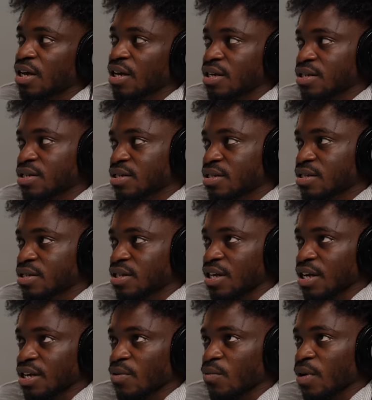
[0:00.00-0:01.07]
it's
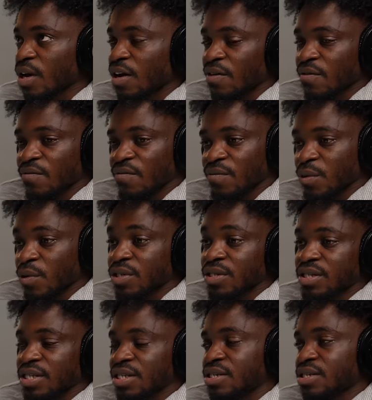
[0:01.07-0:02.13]

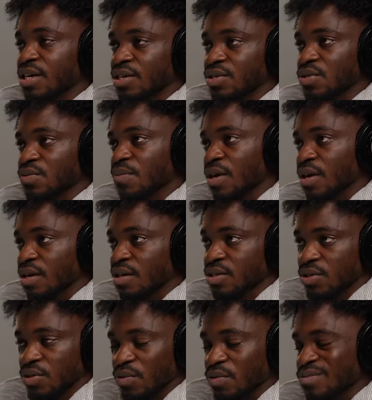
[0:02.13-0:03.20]
easier to make,
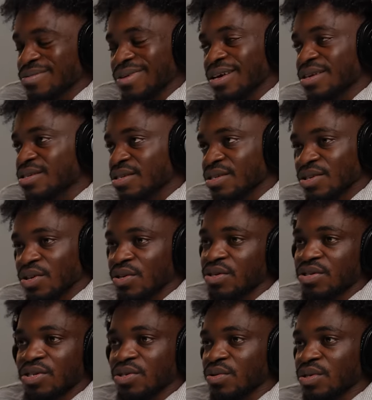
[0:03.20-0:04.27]
so, and
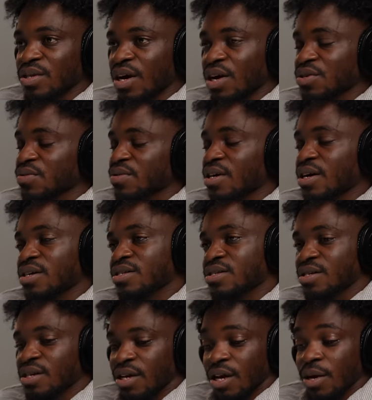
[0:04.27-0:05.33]
it's not actual art.
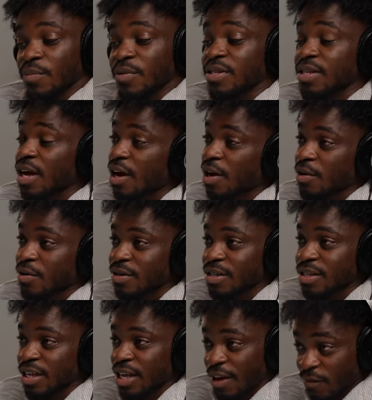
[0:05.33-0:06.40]
But now
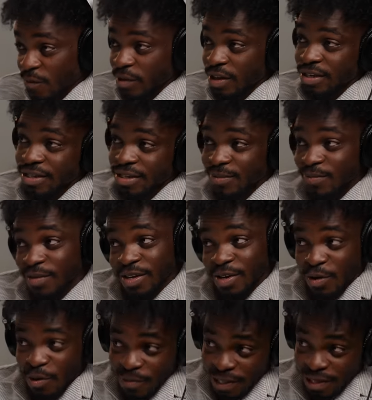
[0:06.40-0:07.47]
everyone has seen the money
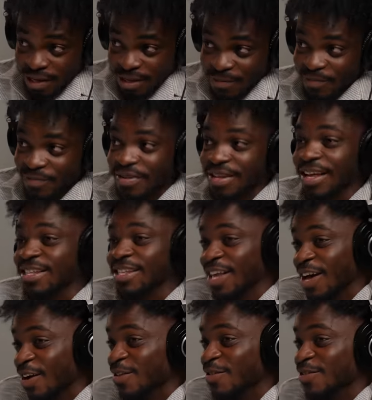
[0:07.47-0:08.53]
coming in, And
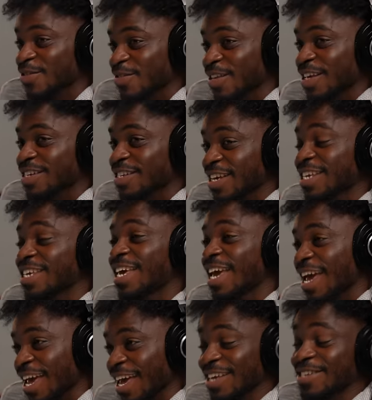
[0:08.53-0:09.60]
now, so they're saying,
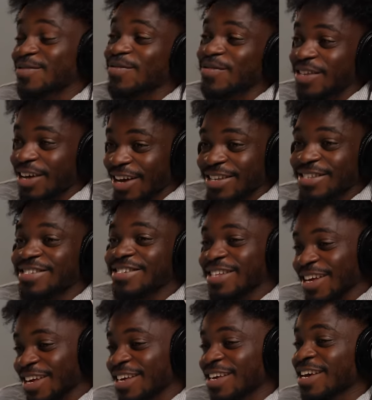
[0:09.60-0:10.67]
yeah, it's real hard.
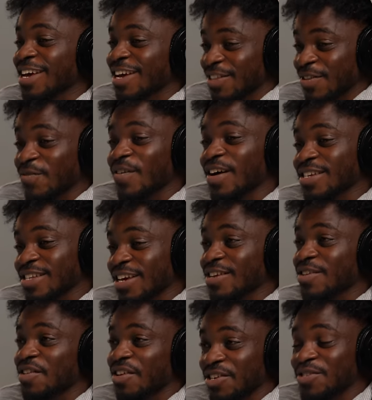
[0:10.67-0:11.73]
Like, the fact that
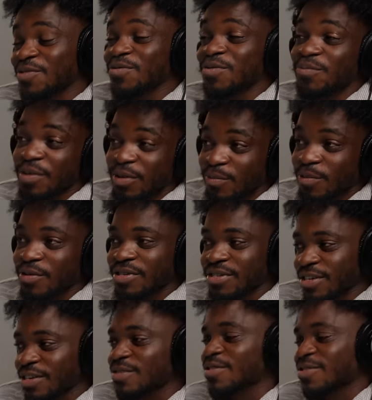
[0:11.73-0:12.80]
you can chill with the big boys
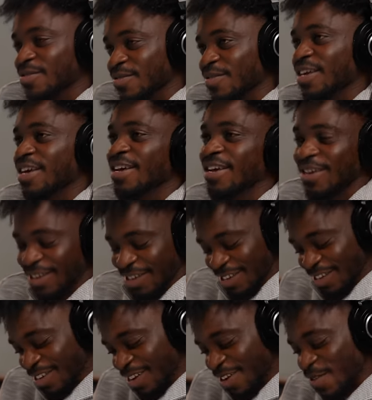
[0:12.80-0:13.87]
now. So, yeah,
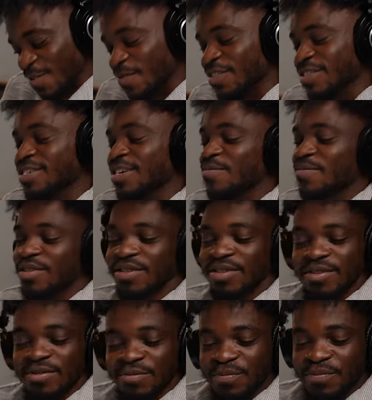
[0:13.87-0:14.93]
we've accepted
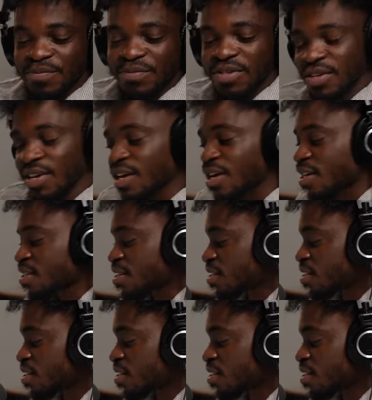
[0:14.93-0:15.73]
you. So, yeah,